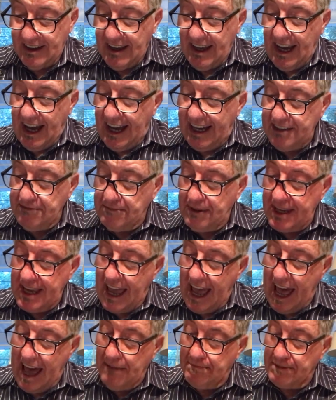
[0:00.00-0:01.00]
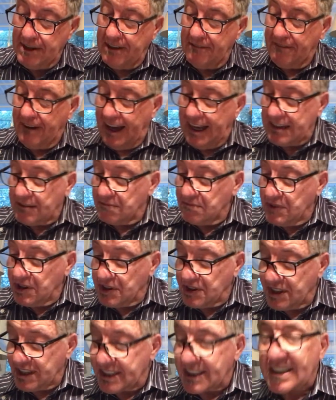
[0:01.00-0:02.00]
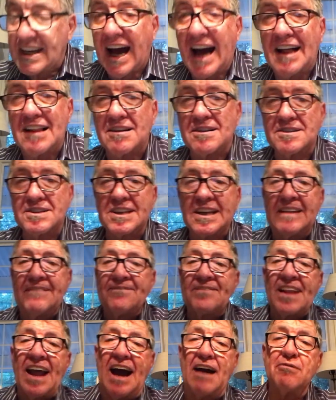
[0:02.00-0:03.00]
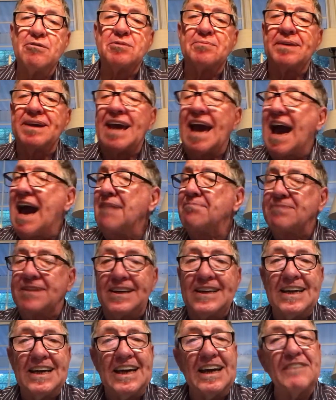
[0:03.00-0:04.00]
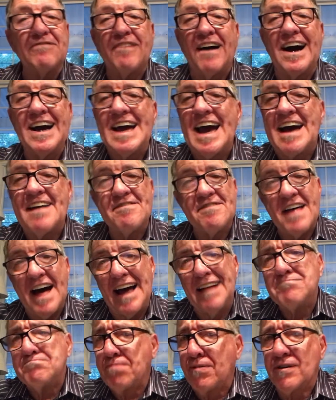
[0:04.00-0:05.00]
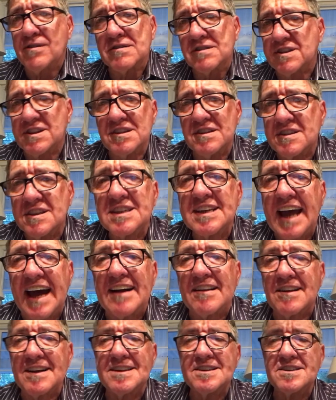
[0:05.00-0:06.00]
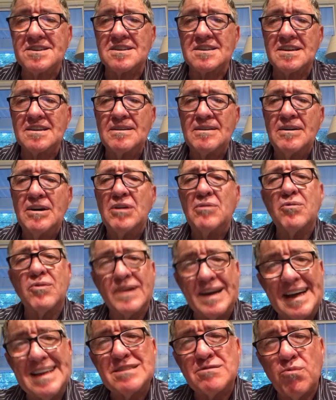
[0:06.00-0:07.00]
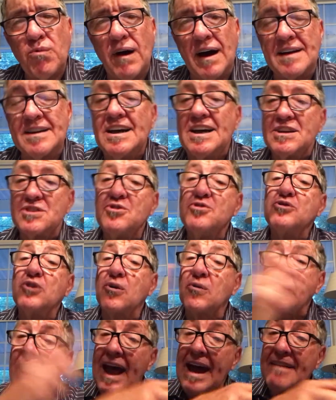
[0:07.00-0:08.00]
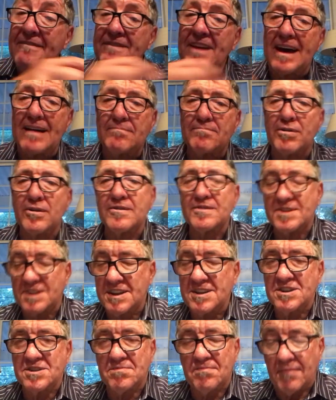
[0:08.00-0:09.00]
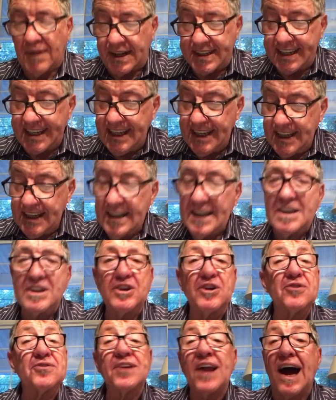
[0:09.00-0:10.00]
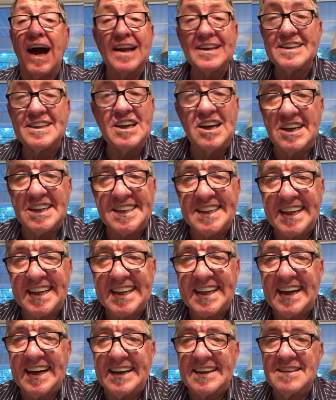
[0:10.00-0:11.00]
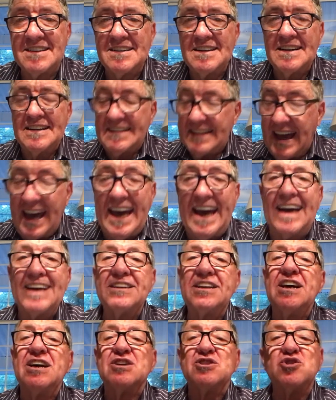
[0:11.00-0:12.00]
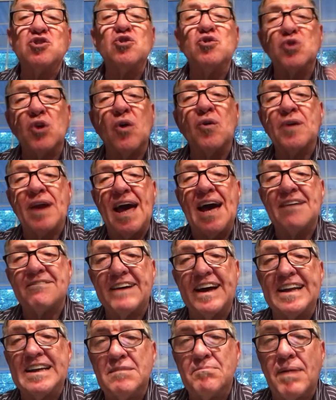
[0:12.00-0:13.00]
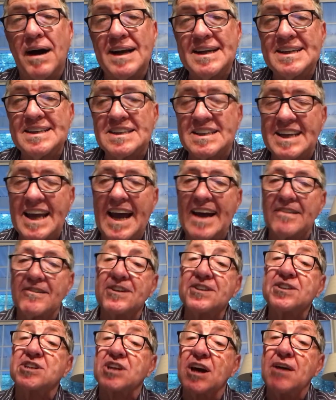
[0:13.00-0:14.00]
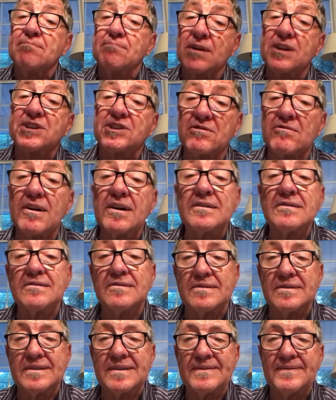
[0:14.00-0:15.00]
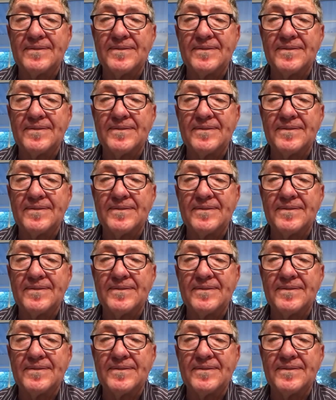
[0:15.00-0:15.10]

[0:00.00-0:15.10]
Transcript: I'd be happy if I had $1 million. I would be happy if I had that person's talents." Well, guess what? You don't have that person's money. You're not young again. And you don't have anybody's talents but your own.